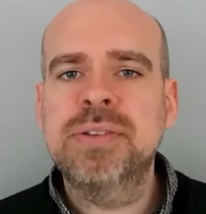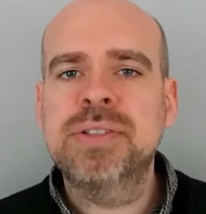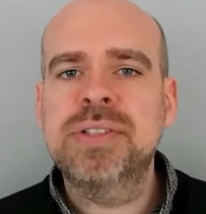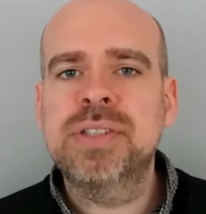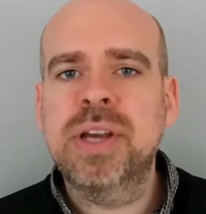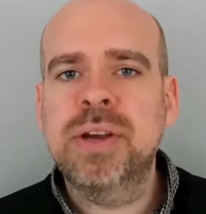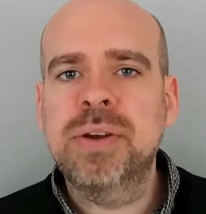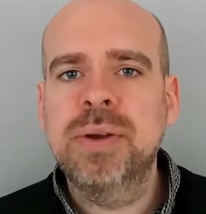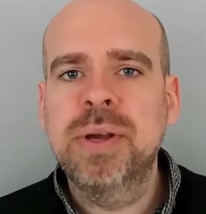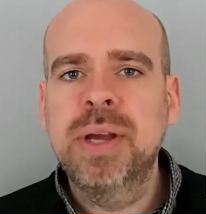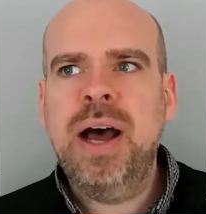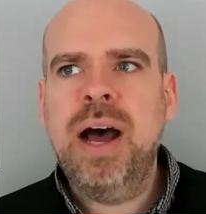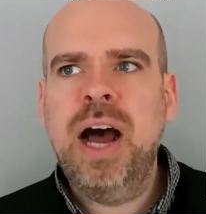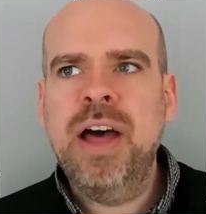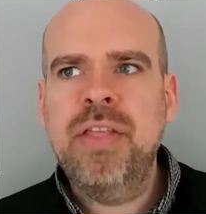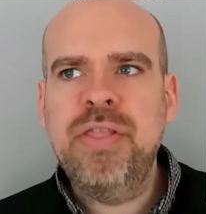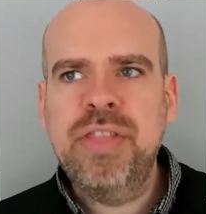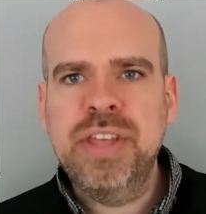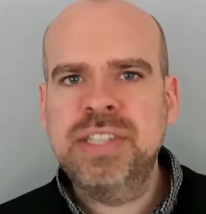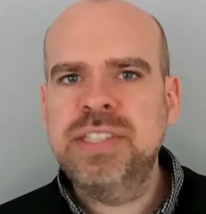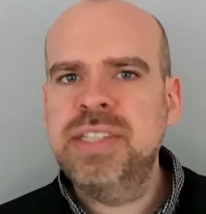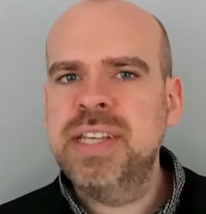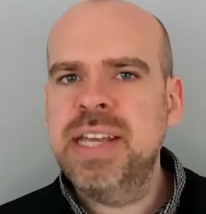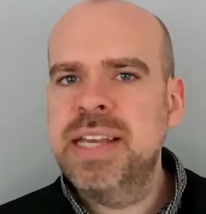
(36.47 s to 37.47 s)
So
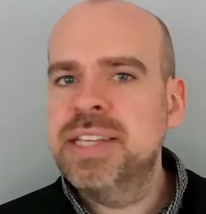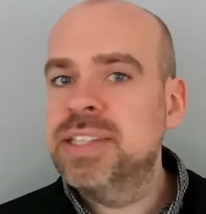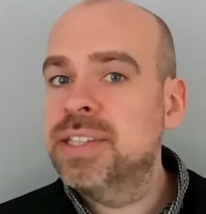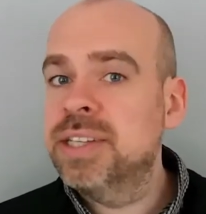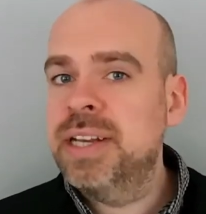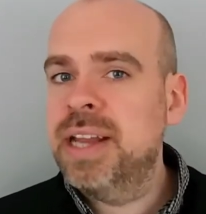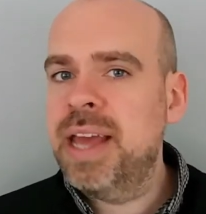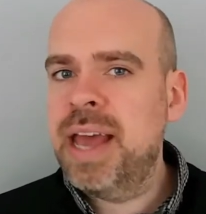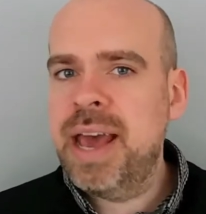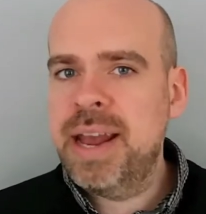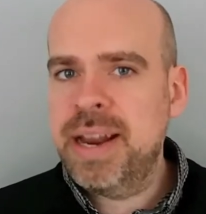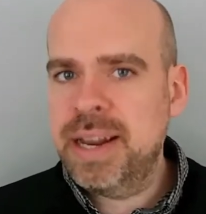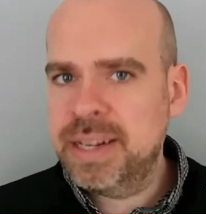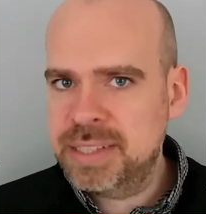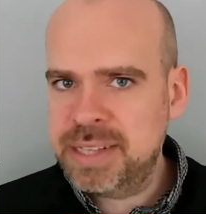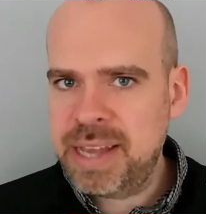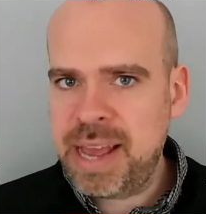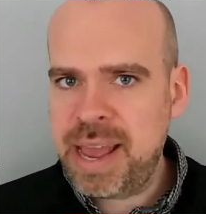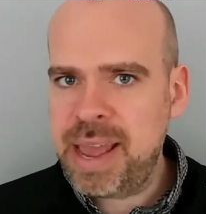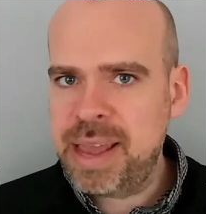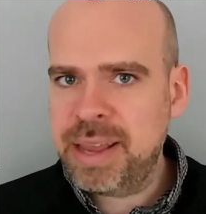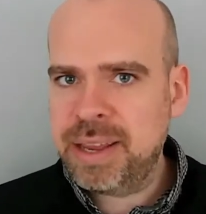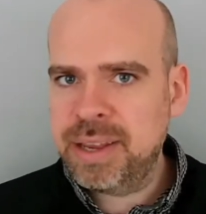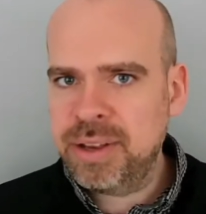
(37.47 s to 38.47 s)
this isn't an
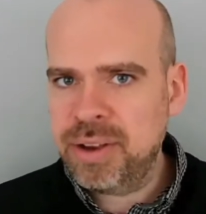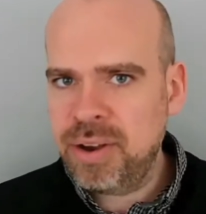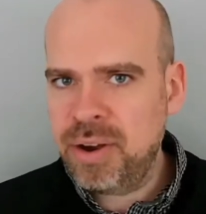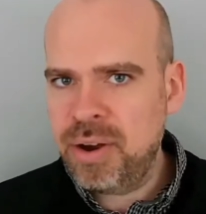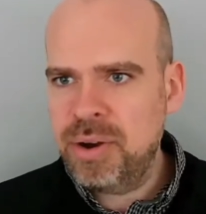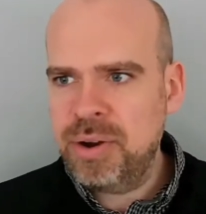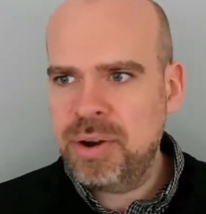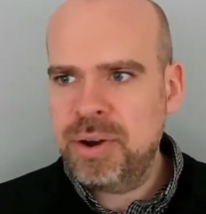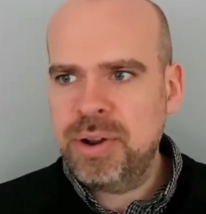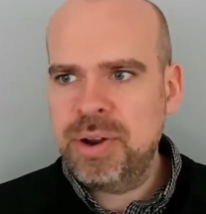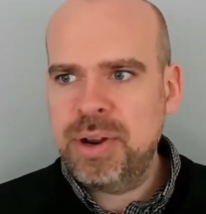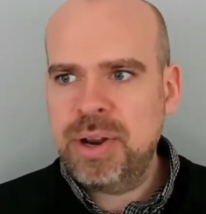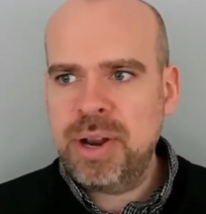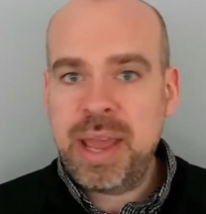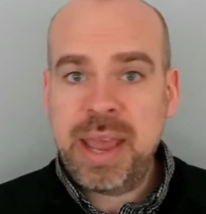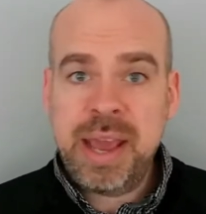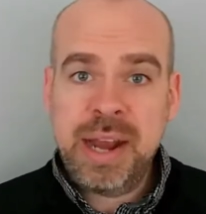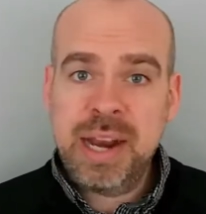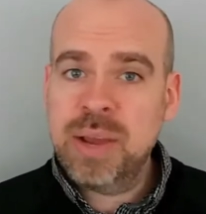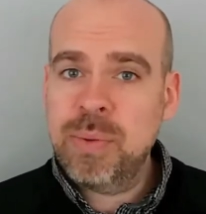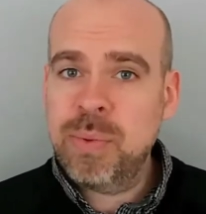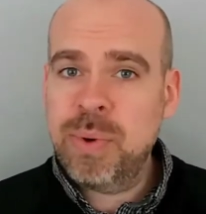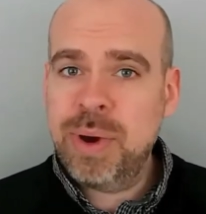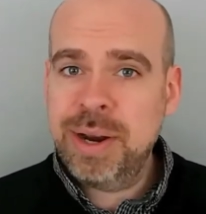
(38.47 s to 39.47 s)
attack on
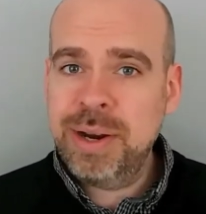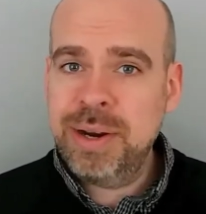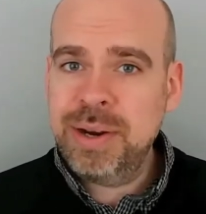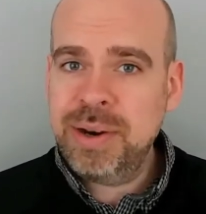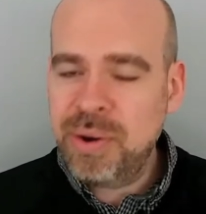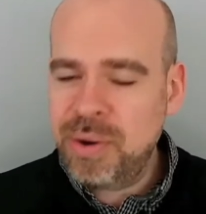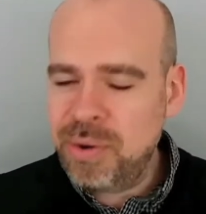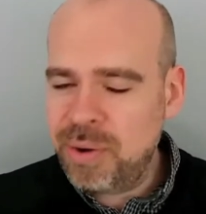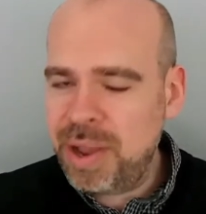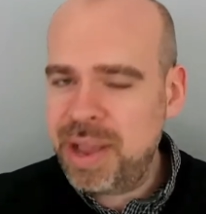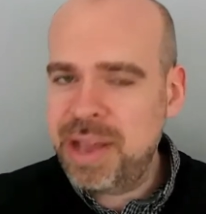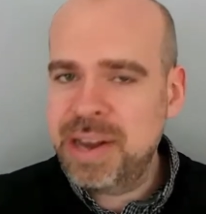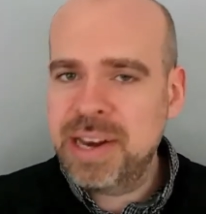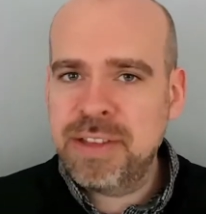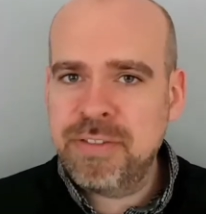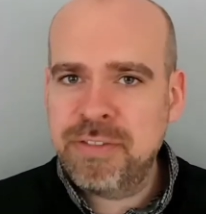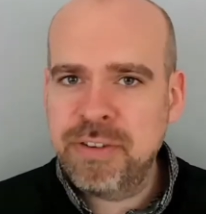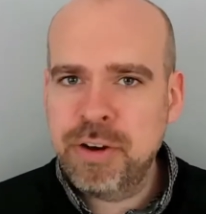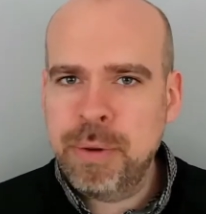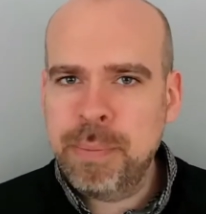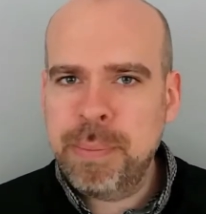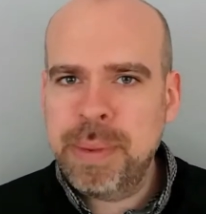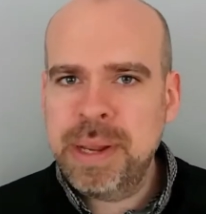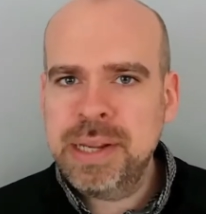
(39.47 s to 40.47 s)
anyone or any
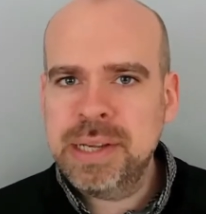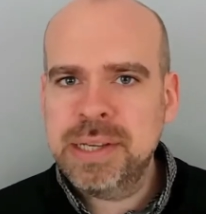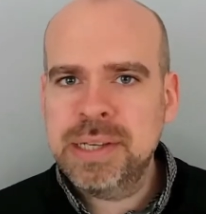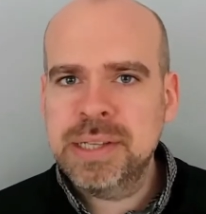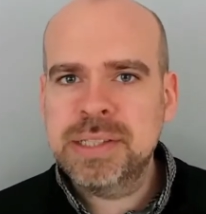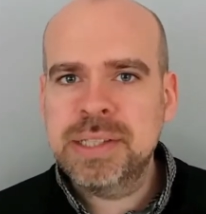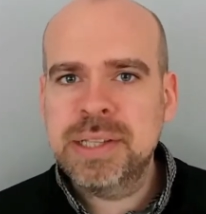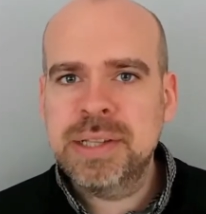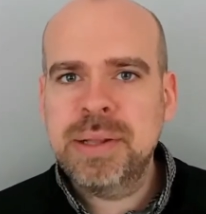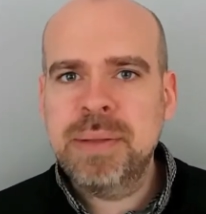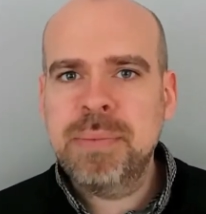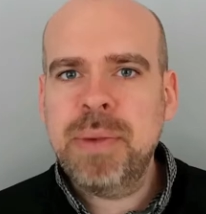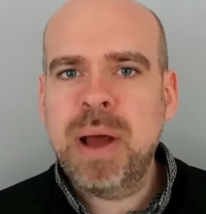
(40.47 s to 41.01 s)
filmmakers,